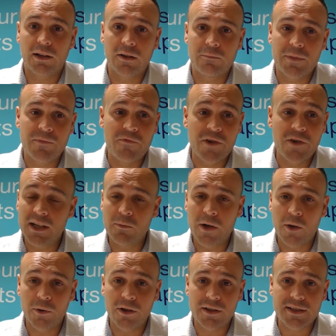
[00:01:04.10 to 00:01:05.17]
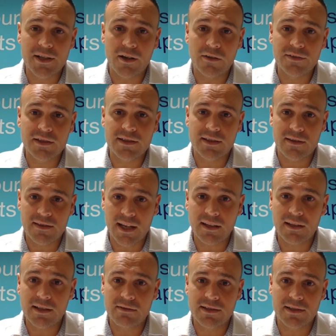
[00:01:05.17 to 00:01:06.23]
I've been really well looked after, so
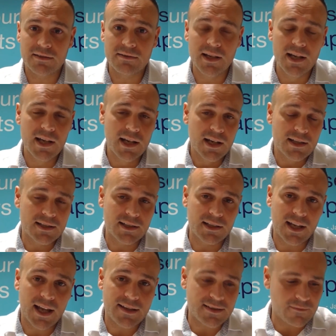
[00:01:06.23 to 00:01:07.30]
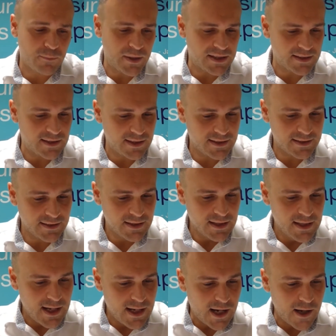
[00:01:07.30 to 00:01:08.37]
thank you to the heads of business.
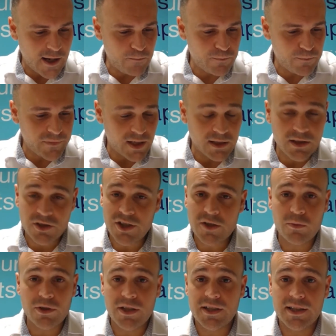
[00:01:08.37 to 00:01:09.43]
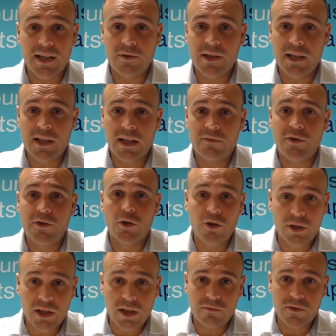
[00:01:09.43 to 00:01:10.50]
And I just want you to know that if you're
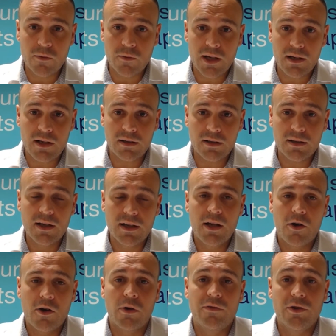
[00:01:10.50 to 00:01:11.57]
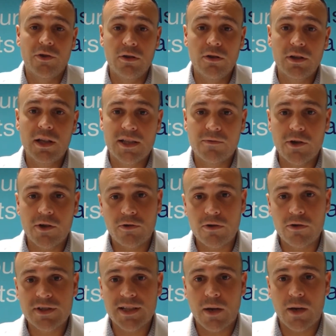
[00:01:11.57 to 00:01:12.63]
looking for work or if you're looking to
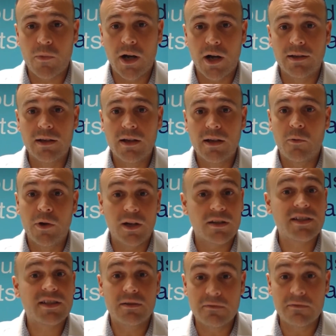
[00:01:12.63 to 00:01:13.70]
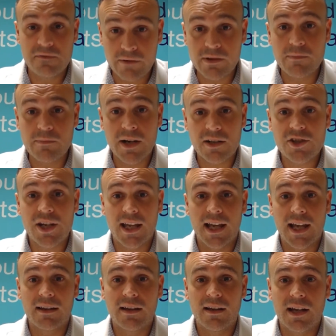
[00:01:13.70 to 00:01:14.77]
recruit someone, we are still very much
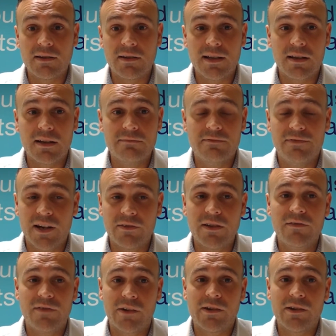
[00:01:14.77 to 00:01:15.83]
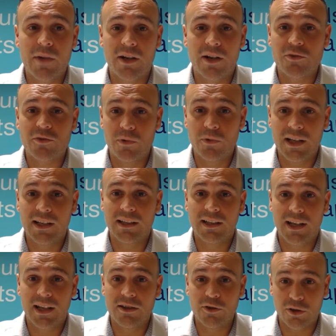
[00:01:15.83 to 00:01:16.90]
here and very, very much
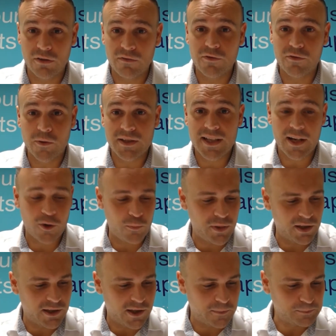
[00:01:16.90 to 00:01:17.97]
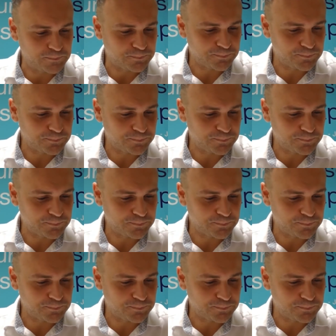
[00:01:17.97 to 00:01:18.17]
willing and looking forward to helping you.